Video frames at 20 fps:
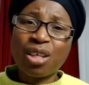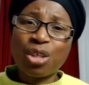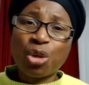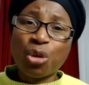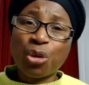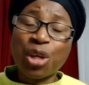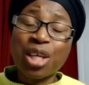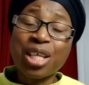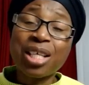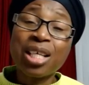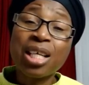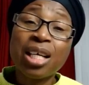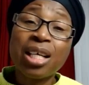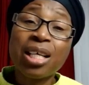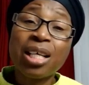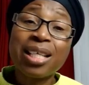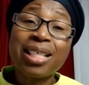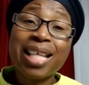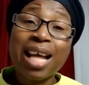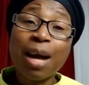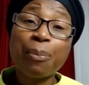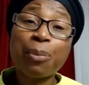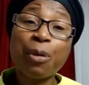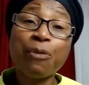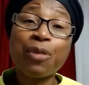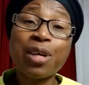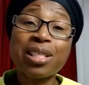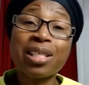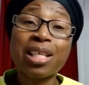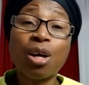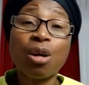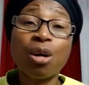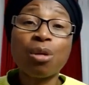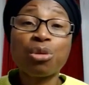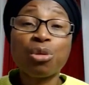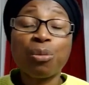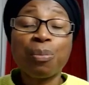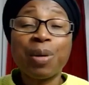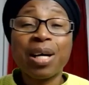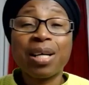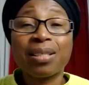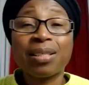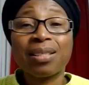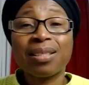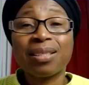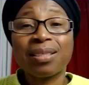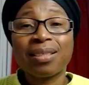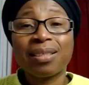You think their prophecy come to pass.